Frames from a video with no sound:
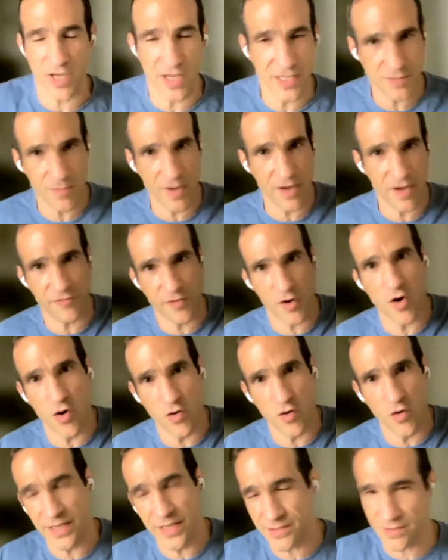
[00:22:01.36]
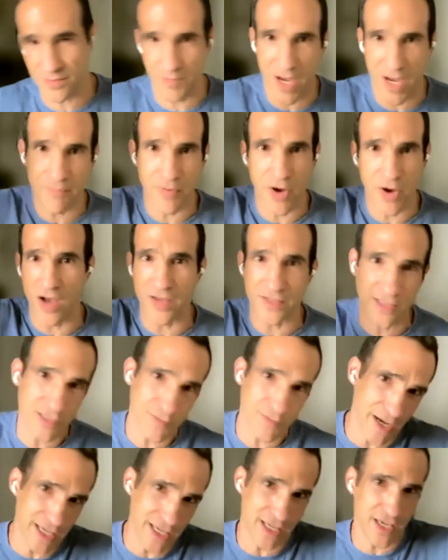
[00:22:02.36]
it's my phone, it's my boss,
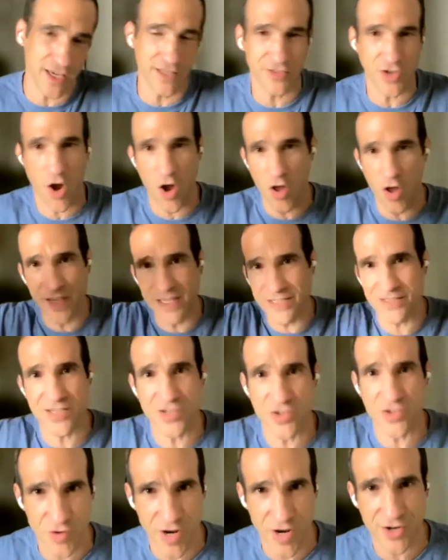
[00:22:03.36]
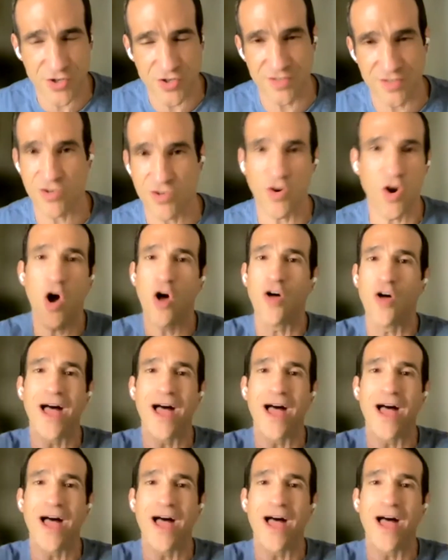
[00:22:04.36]
it's my kids, all these distractions, they're all